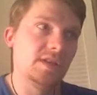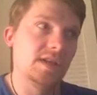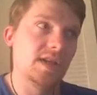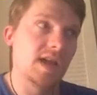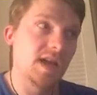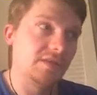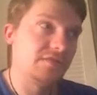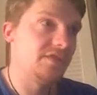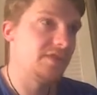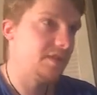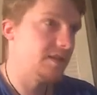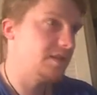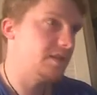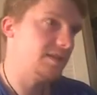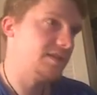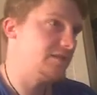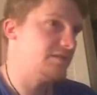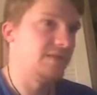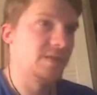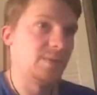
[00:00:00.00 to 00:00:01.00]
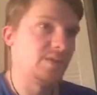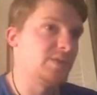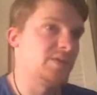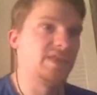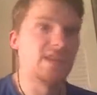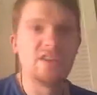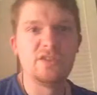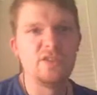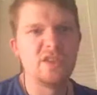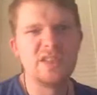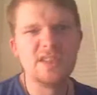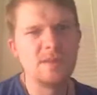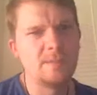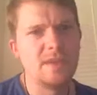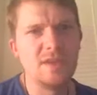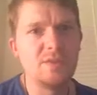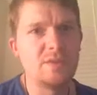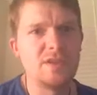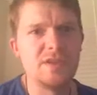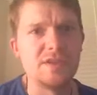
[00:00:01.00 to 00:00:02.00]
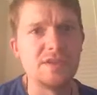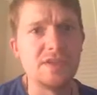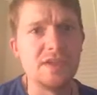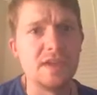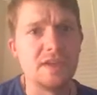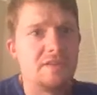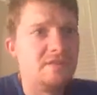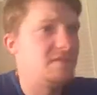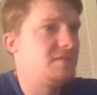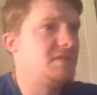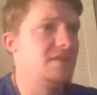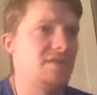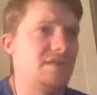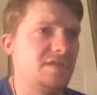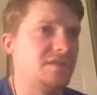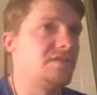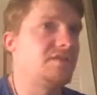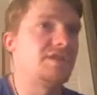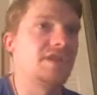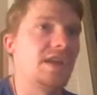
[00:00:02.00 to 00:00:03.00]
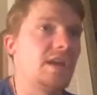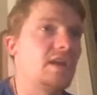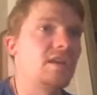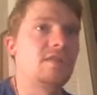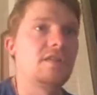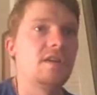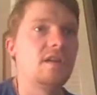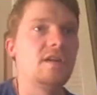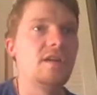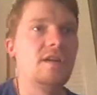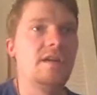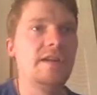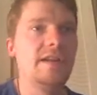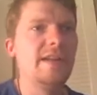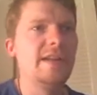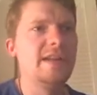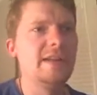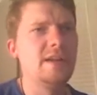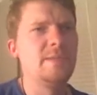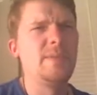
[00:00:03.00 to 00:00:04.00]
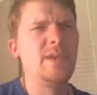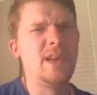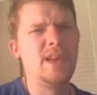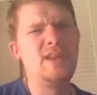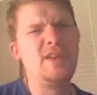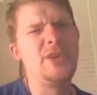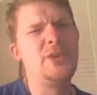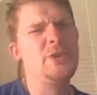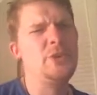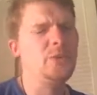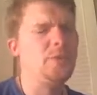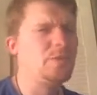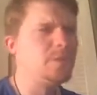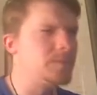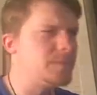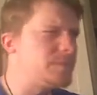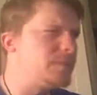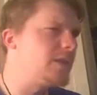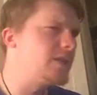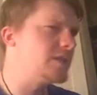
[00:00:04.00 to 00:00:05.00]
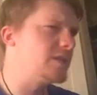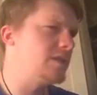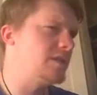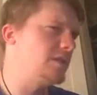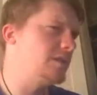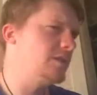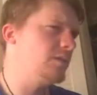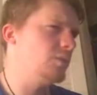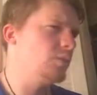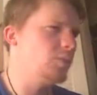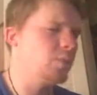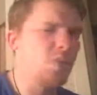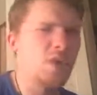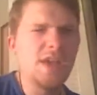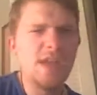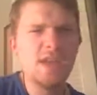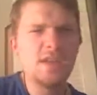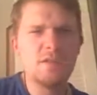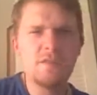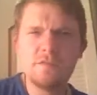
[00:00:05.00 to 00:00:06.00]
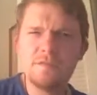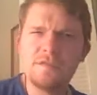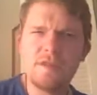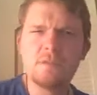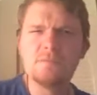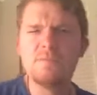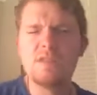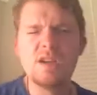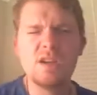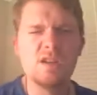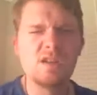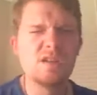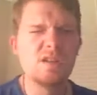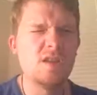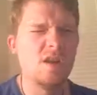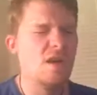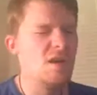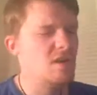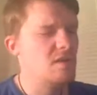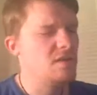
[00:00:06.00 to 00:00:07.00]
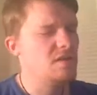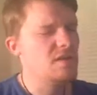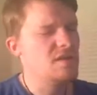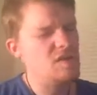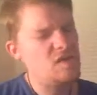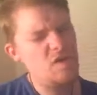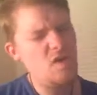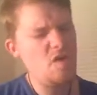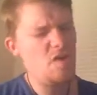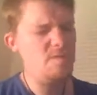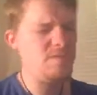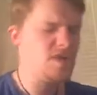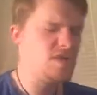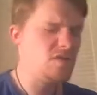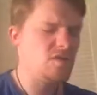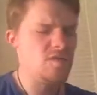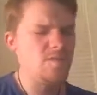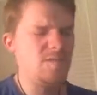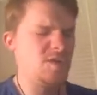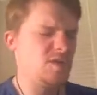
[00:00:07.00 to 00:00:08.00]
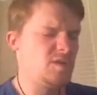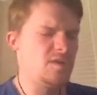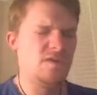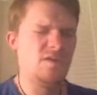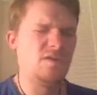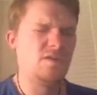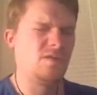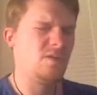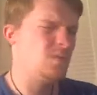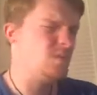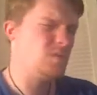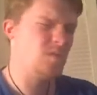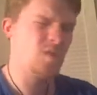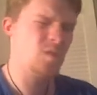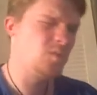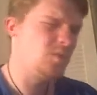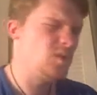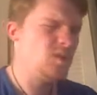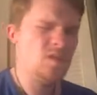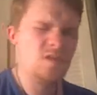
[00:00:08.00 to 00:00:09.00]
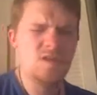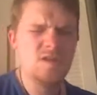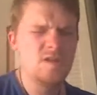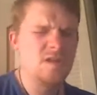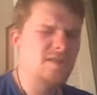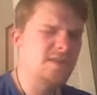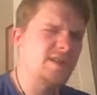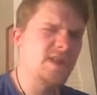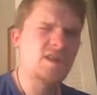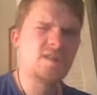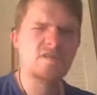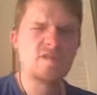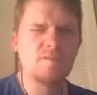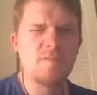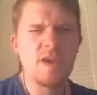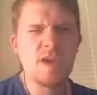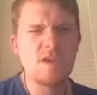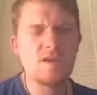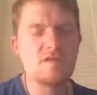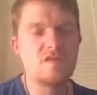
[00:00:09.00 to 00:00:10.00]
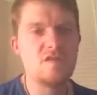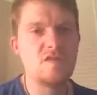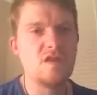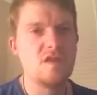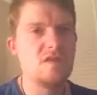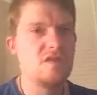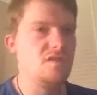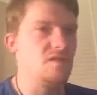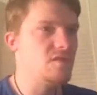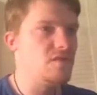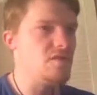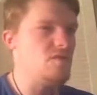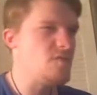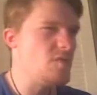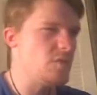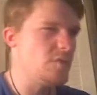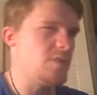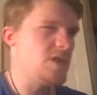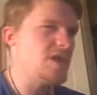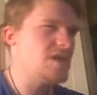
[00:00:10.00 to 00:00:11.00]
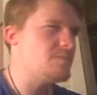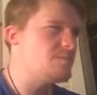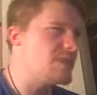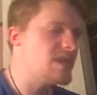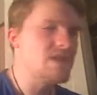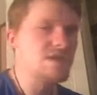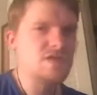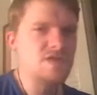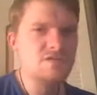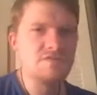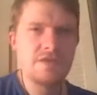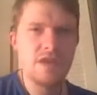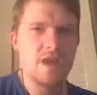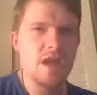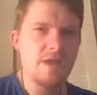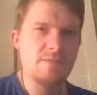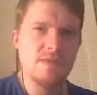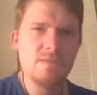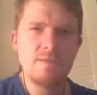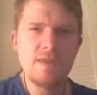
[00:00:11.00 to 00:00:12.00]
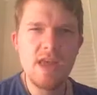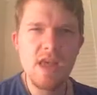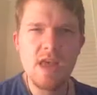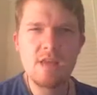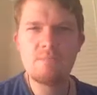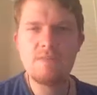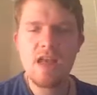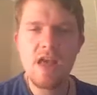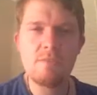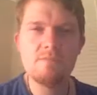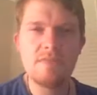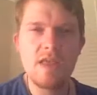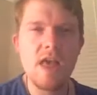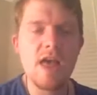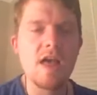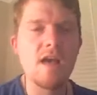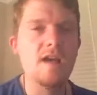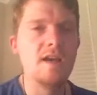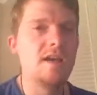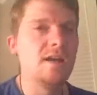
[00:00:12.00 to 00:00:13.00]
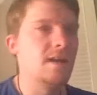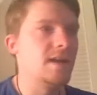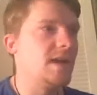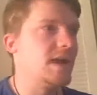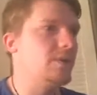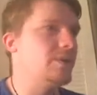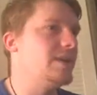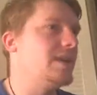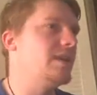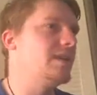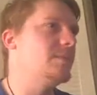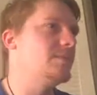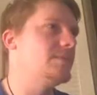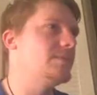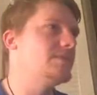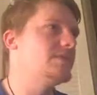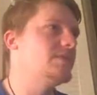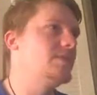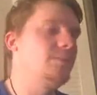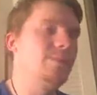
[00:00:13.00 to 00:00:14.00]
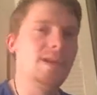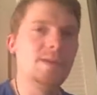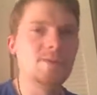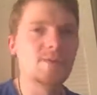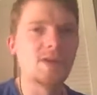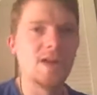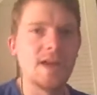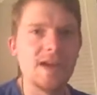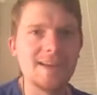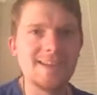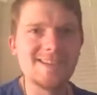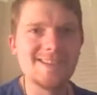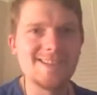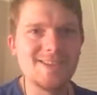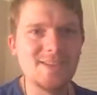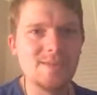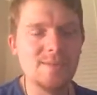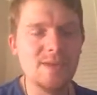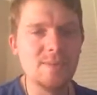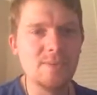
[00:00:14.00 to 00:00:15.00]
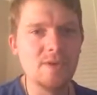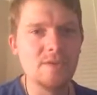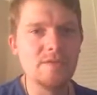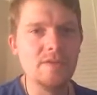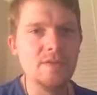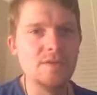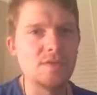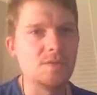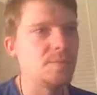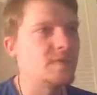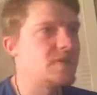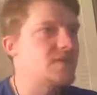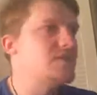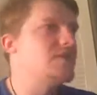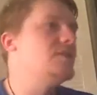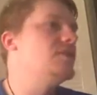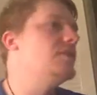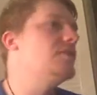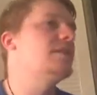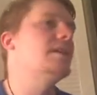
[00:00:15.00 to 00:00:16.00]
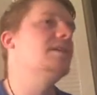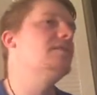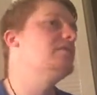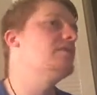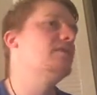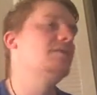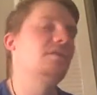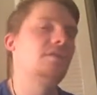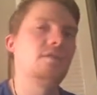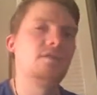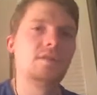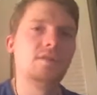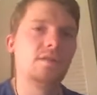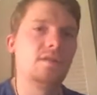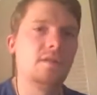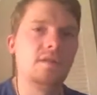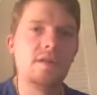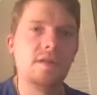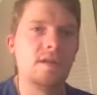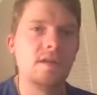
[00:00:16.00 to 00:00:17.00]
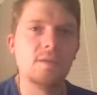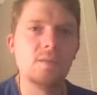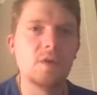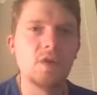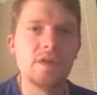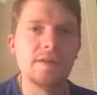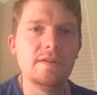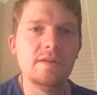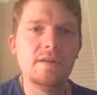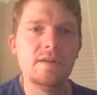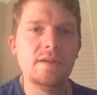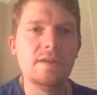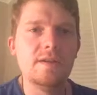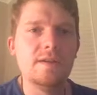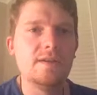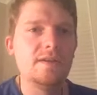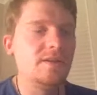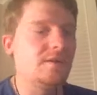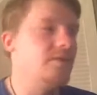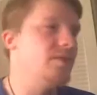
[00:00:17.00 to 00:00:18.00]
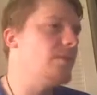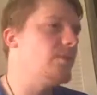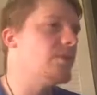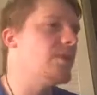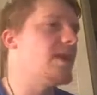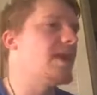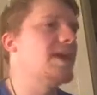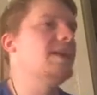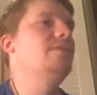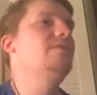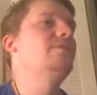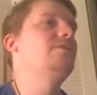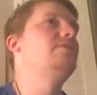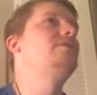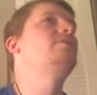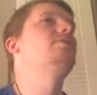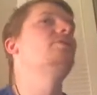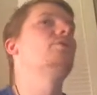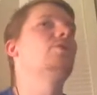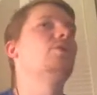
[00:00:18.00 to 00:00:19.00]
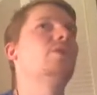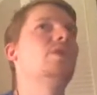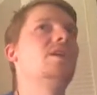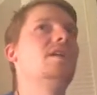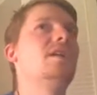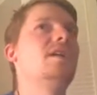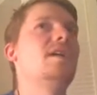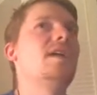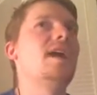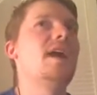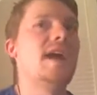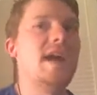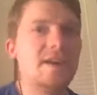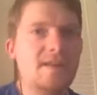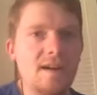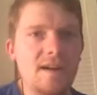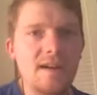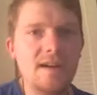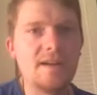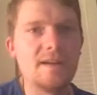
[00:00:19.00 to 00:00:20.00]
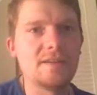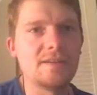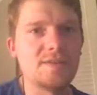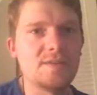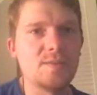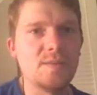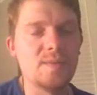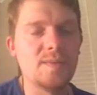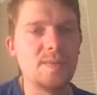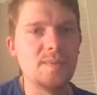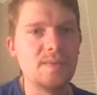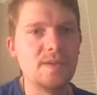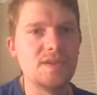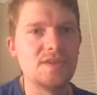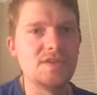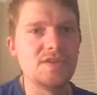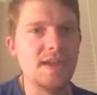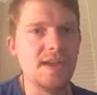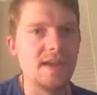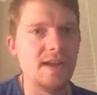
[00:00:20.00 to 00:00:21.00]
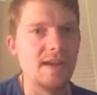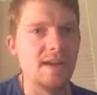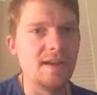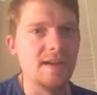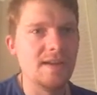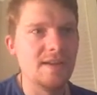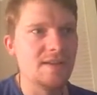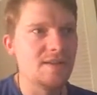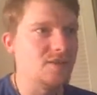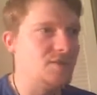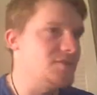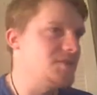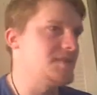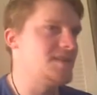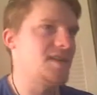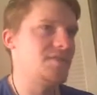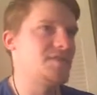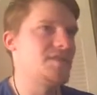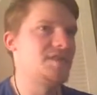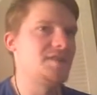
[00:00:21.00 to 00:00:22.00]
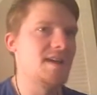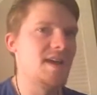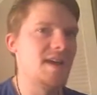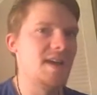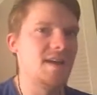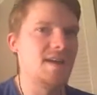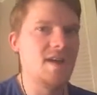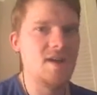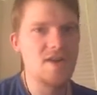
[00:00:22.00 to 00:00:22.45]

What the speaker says: after the feminist was done talking, it doesn't matter what she said, she just say anything, I'd be like, oh, you fucking weak feminist, stupid duper do, all you want is a safe space, you weak piece of shit, blah blah blah blah. I would get so many more likes and so many more views because you don't have to think critically anymore. You don't have to analyze what people are saying. You just have to say a